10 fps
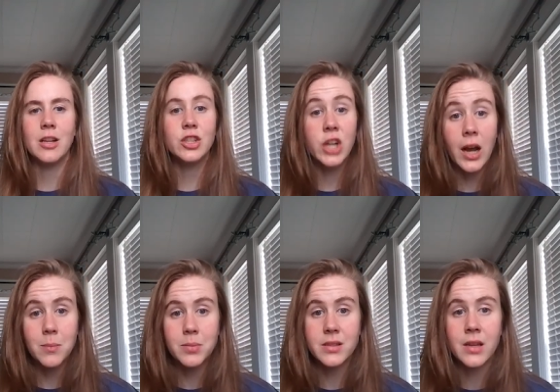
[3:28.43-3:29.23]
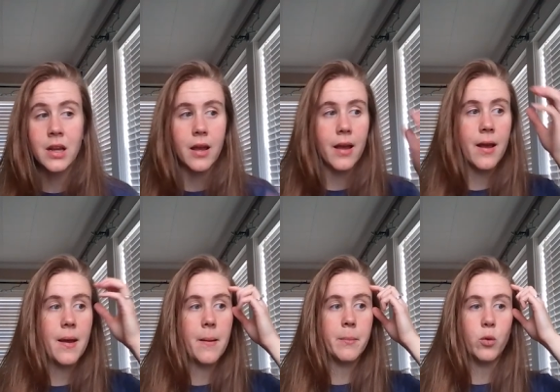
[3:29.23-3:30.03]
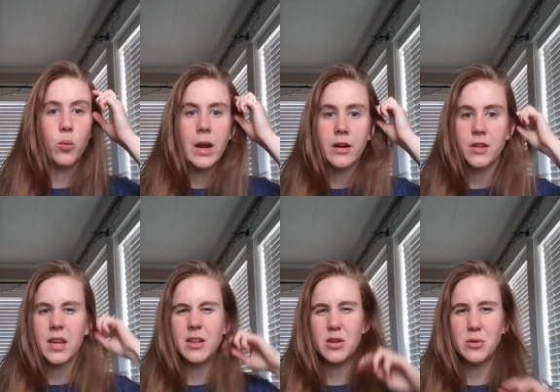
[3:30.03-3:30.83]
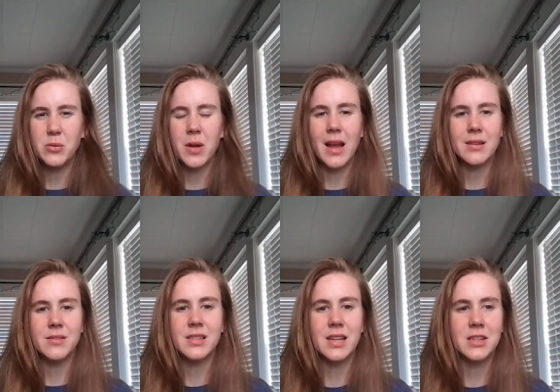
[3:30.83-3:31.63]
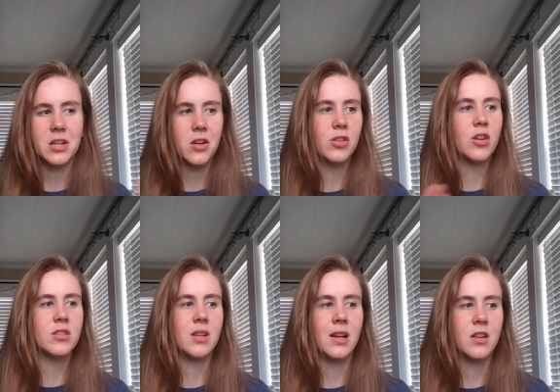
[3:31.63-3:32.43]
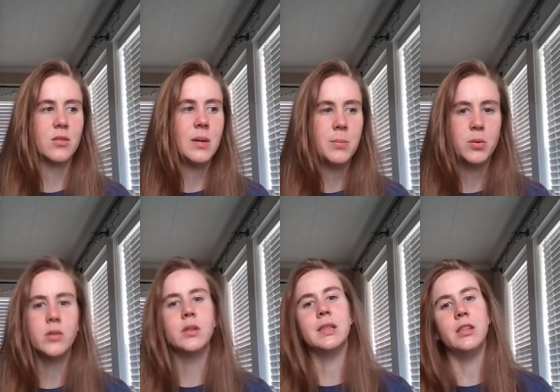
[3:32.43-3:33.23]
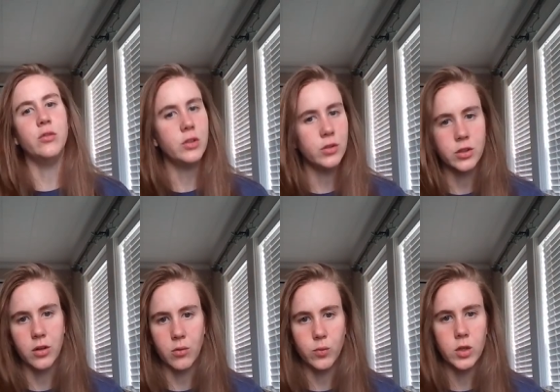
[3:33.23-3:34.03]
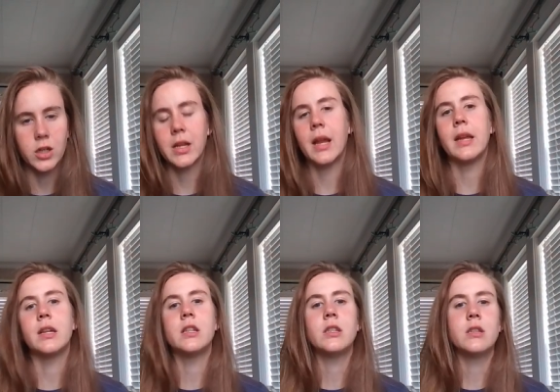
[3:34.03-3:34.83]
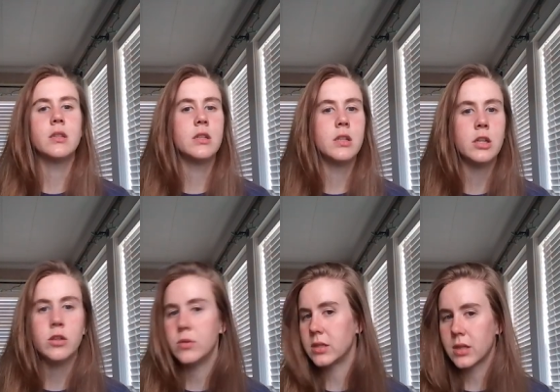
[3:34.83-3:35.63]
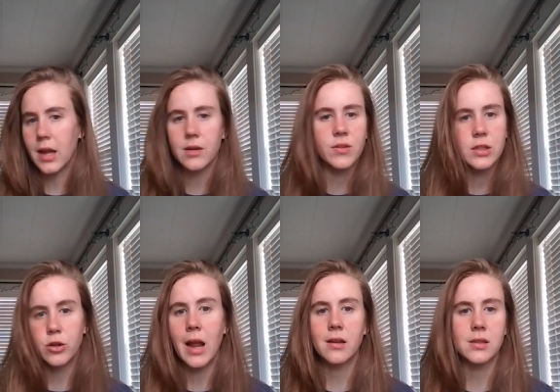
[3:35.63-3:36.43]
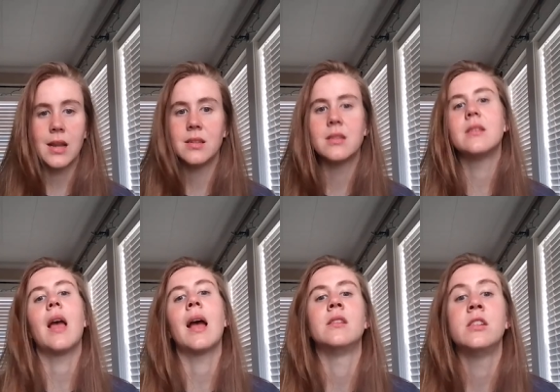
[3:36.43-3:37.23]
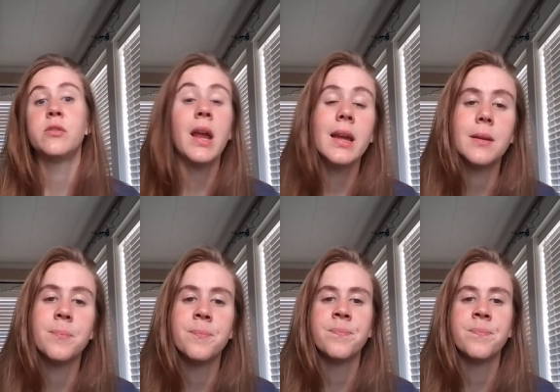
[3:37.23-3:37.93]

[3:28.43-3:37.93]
jobs um, where they do kind of sit alongside other people and you do your own work and you just kind of interact as, as you can.